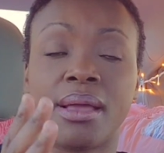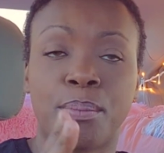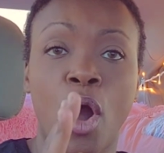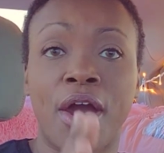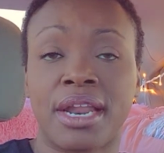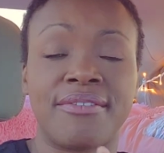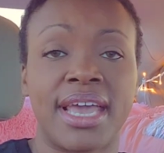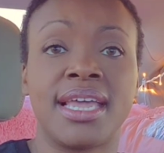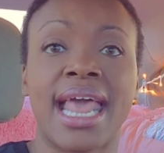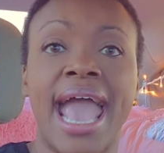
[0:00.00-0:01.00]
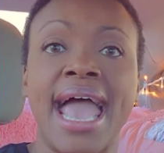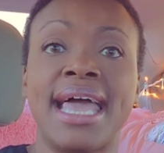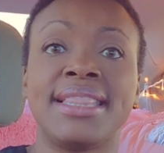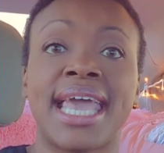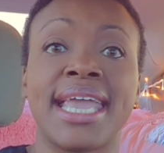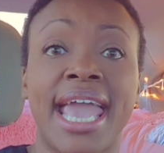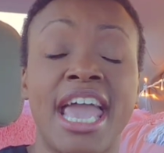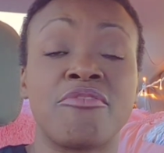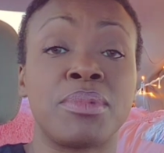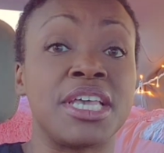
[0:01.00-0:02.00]
part of it, and they
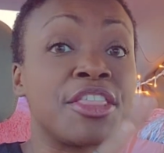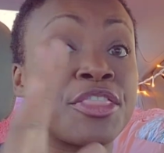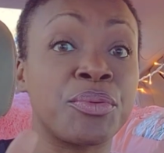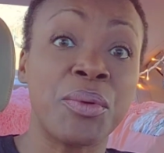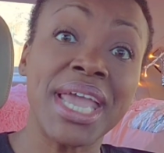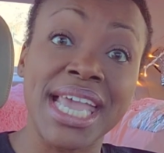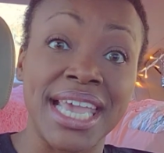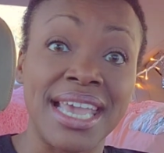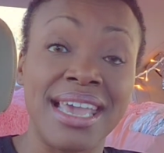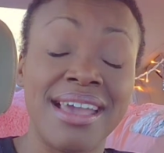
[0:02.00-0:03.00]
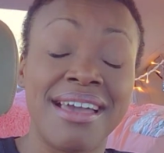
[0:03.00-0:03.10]
gave me 3